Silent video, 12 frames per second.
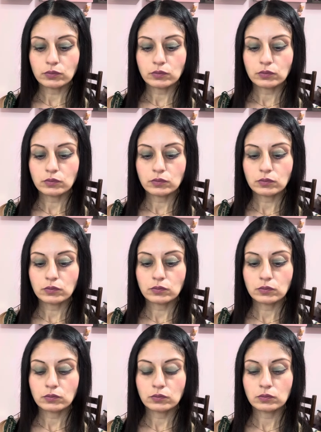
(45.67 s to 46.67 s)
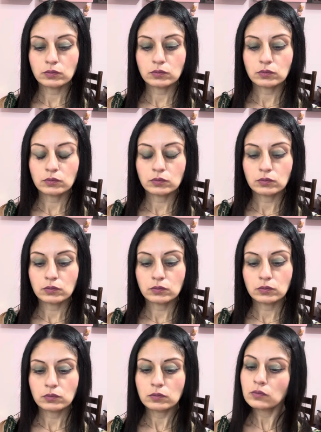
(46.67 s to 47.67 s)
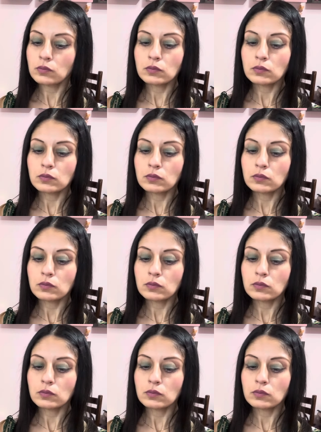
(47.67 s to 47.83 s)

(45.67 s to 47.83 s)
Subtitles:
[no speech]